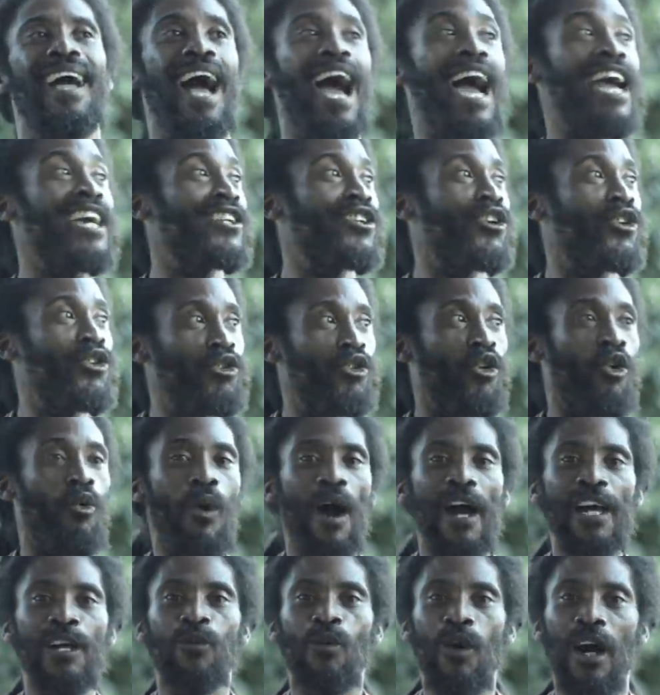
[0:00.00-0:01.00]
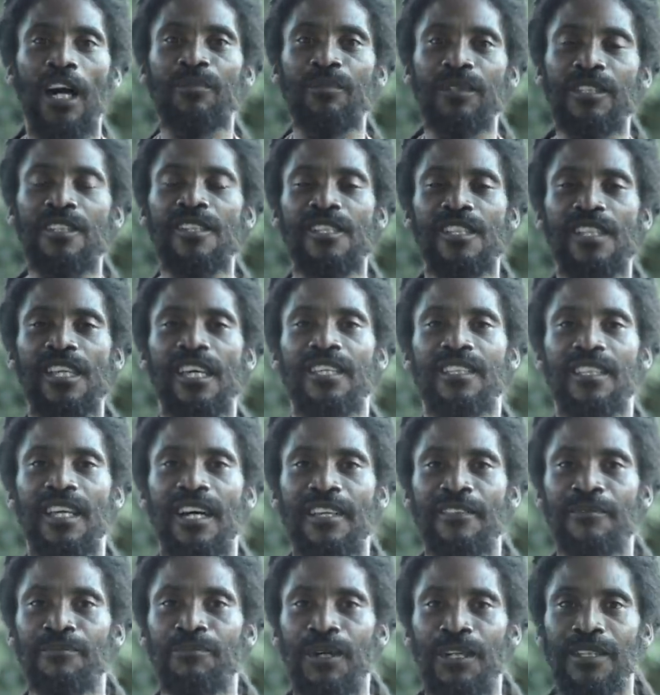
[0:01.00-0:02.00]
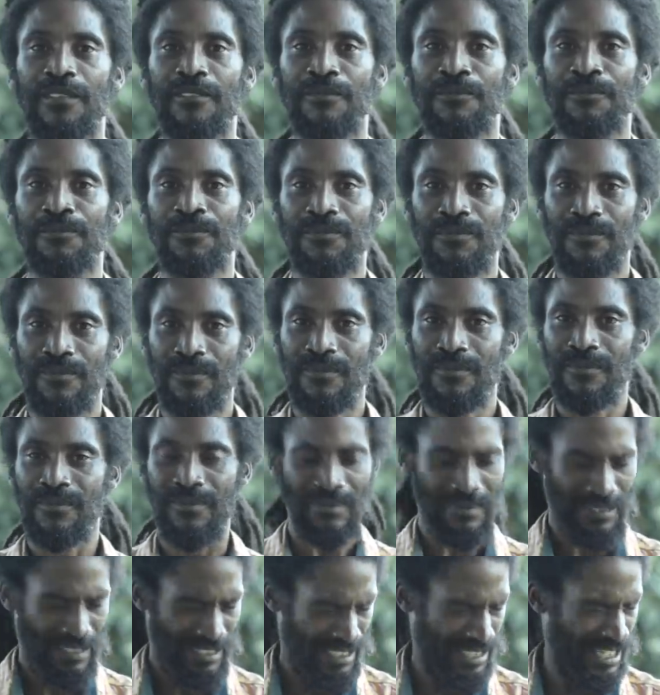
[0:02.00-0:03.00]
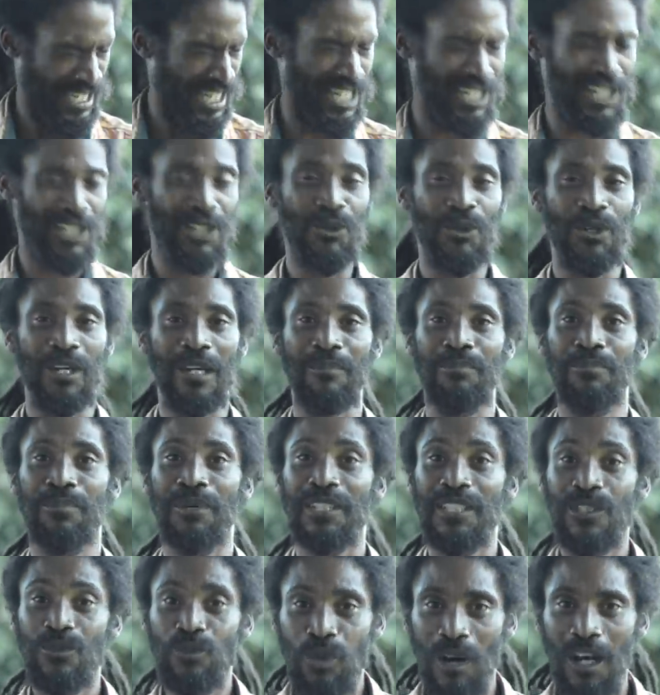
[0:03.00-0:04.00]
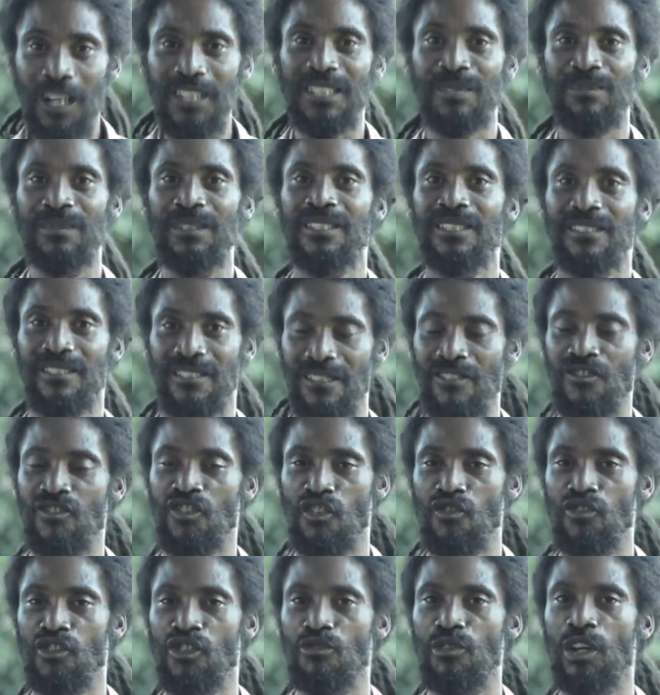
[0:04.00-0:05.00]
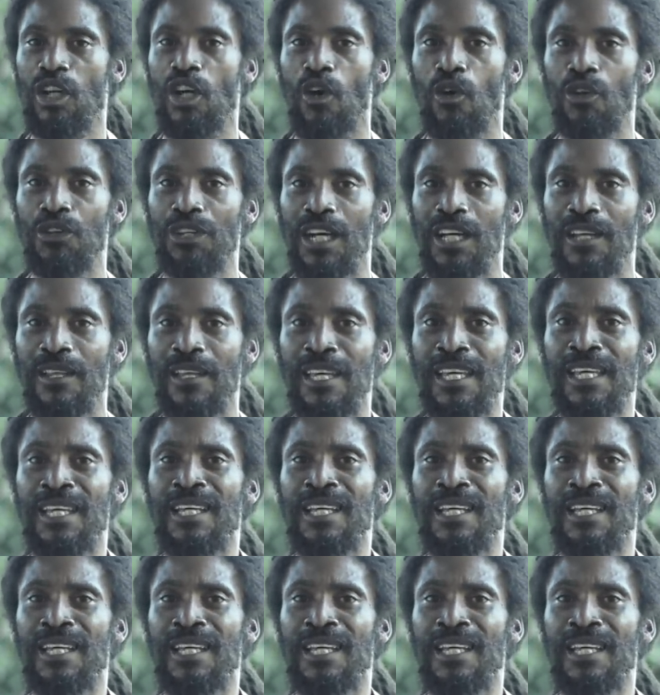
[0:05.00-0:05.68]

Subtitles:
I don't know why he wants me to say that, but hallelujah, but he wants me to recount that.